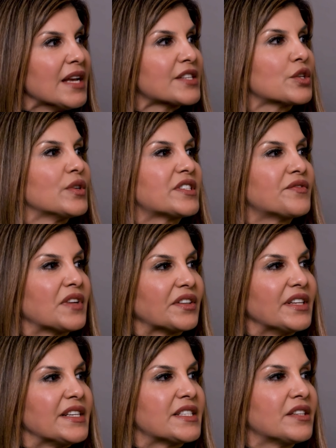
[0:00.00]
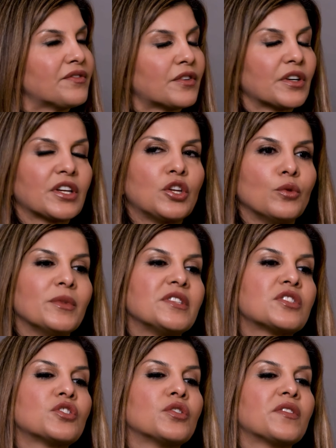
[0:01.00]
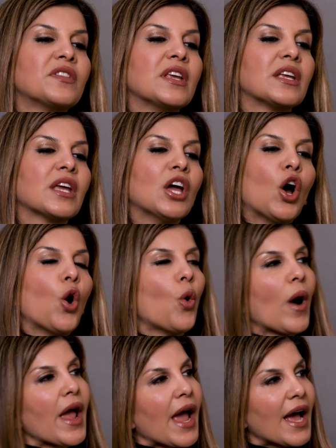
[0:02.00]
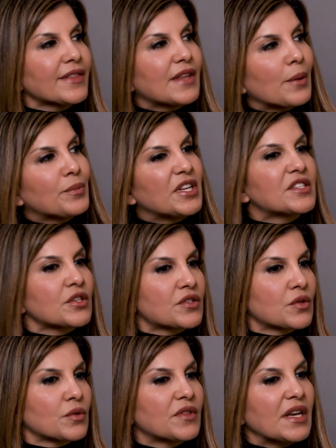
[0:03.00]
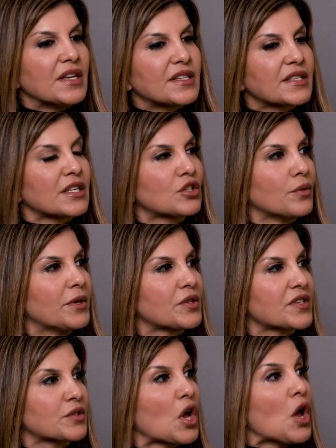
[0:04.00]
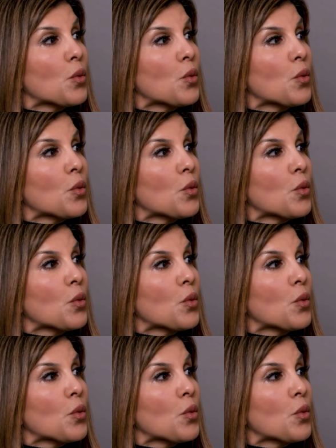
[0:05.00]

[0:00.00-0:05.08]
So it's very easy for humans to think, oh, I had that pizza, so then it's the tomato sauce.